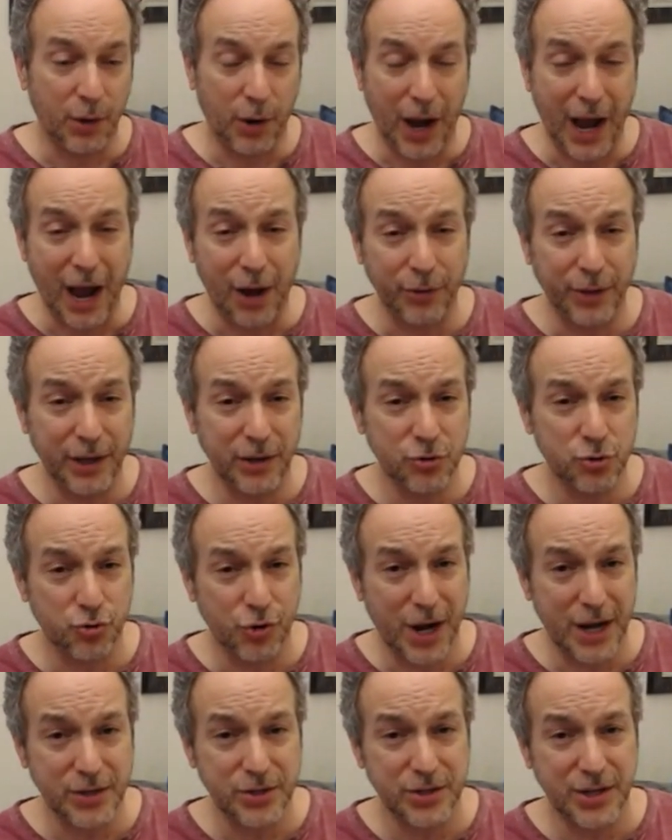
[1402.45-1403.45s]
how they
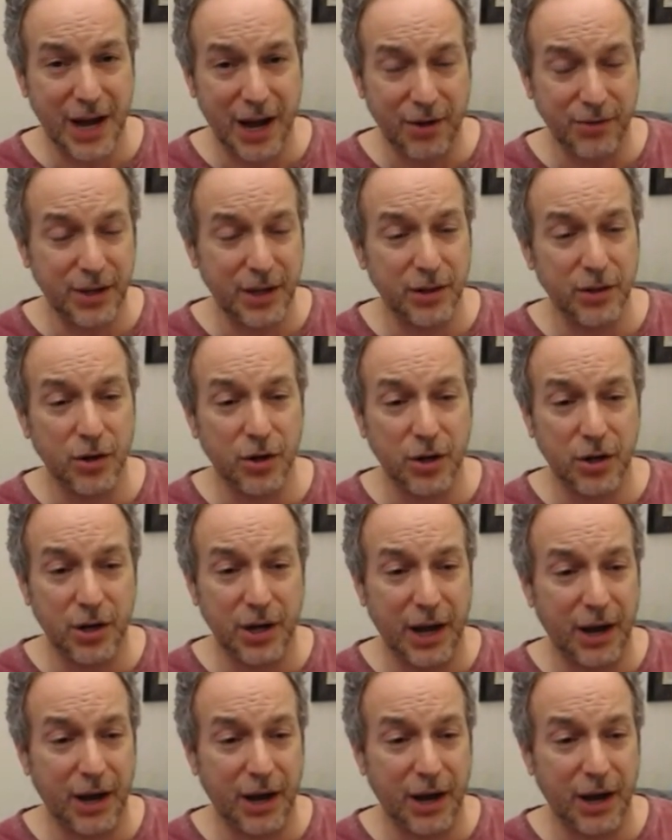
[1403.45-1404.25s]
dressed, how they look,